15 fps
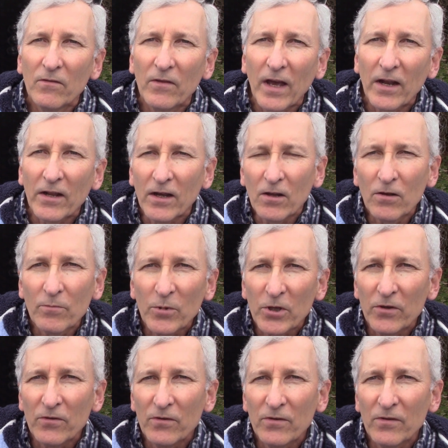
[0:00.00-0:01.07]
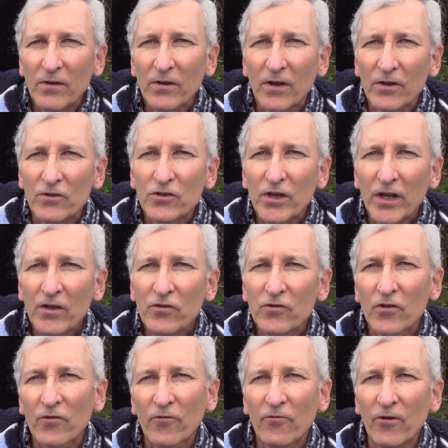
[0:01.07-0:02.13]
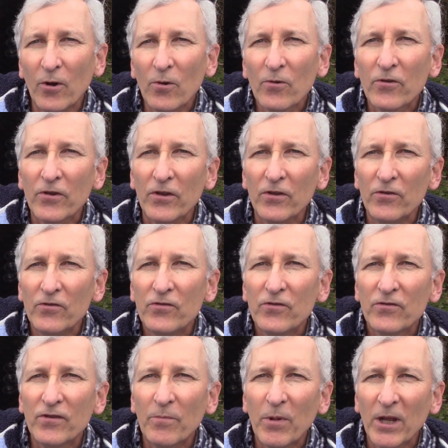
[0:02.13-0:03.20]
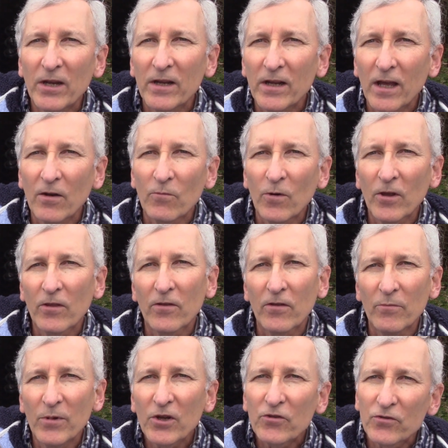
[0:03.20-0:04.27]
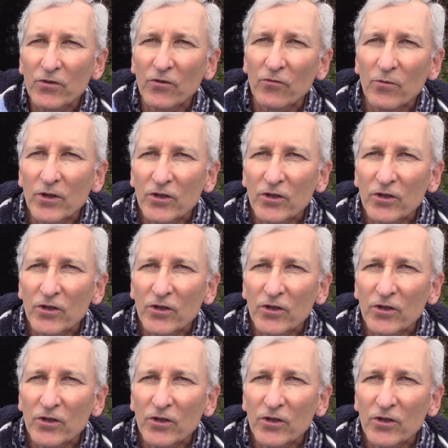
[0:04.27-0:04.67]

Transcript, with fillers: that element uh, changes voltage depending on whether the mixture is